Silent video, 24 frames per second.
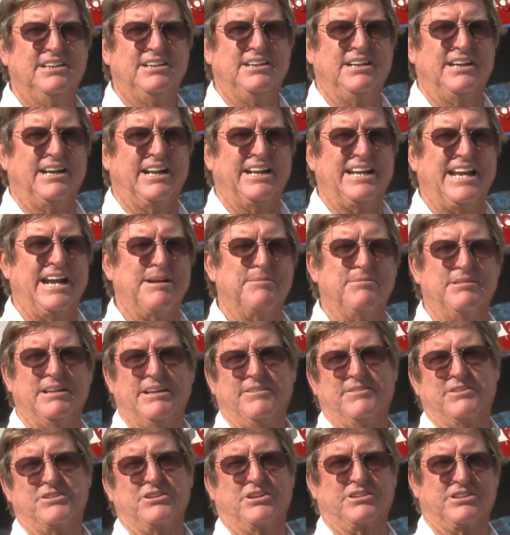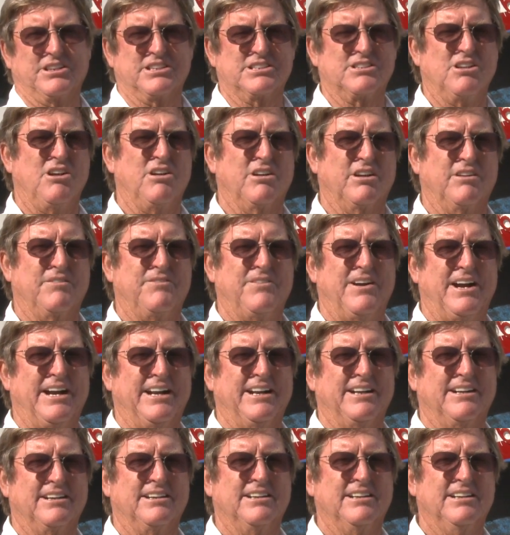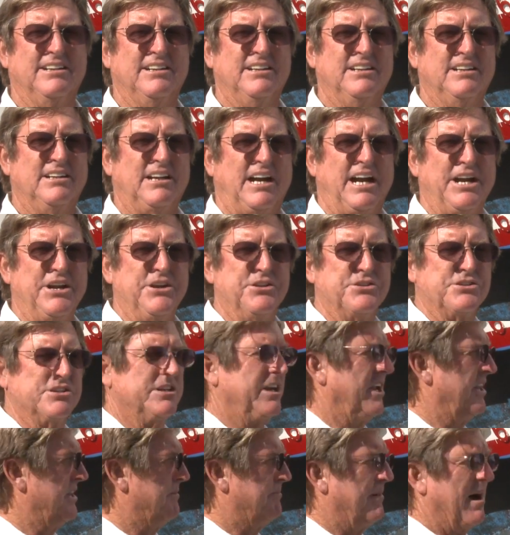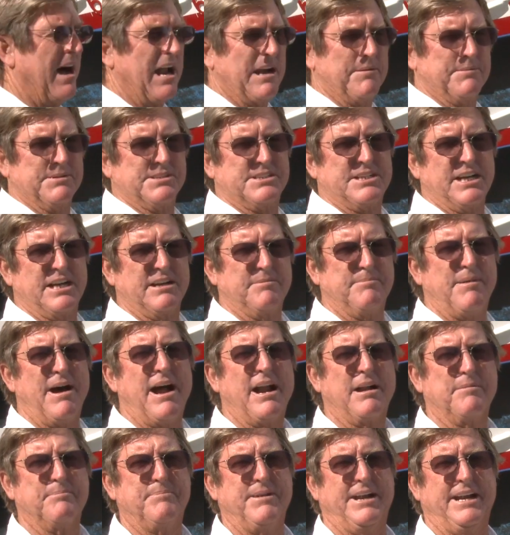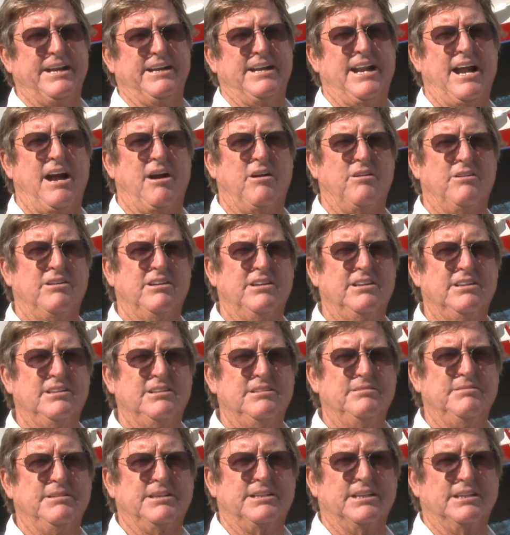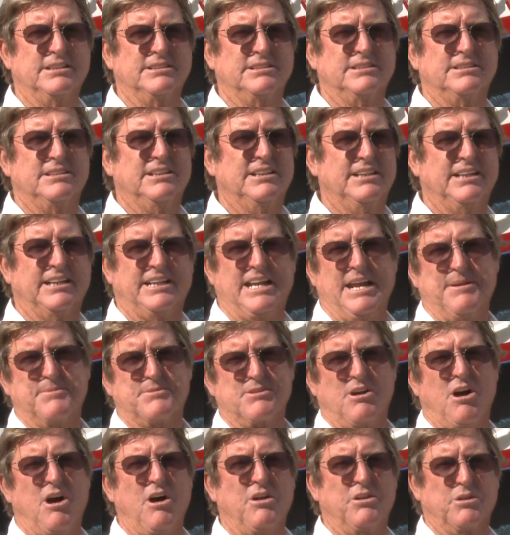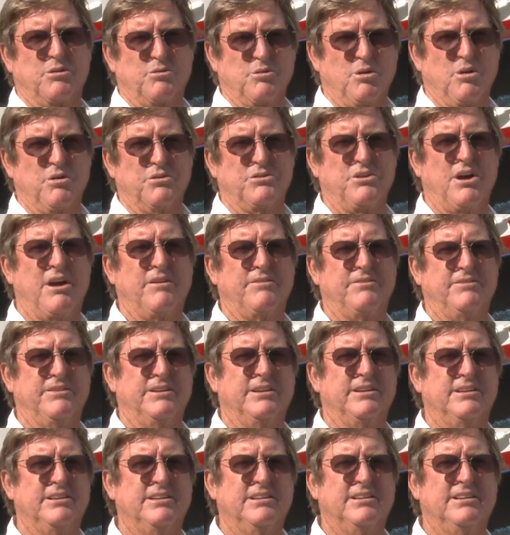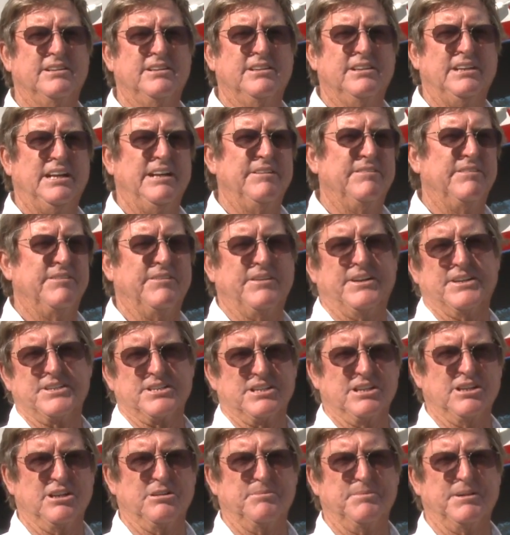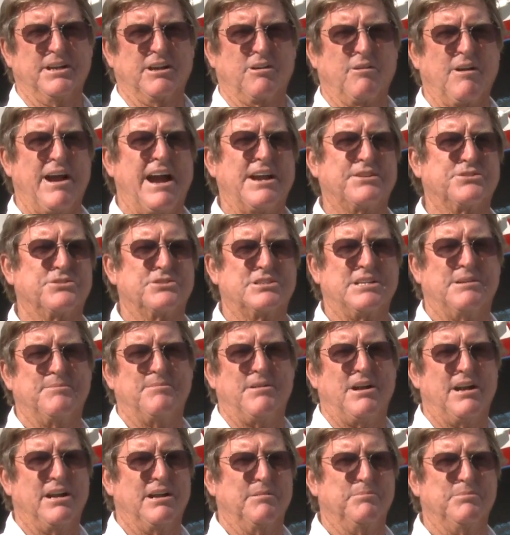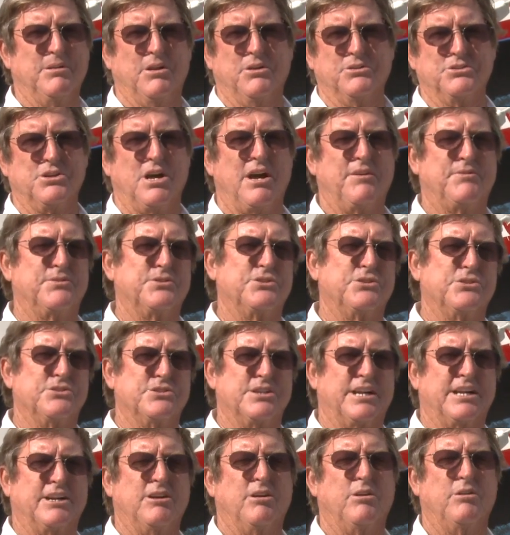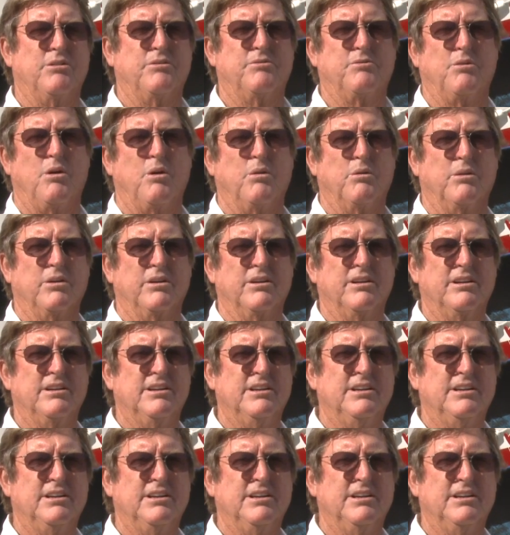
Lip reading: and I can't believe it took this long to find it. I use it on the bottom instead of bottom paint now because it keeps all the growth off of it. Even if it gets a little bit of grass or something on it, it blows off as soon as I go forward.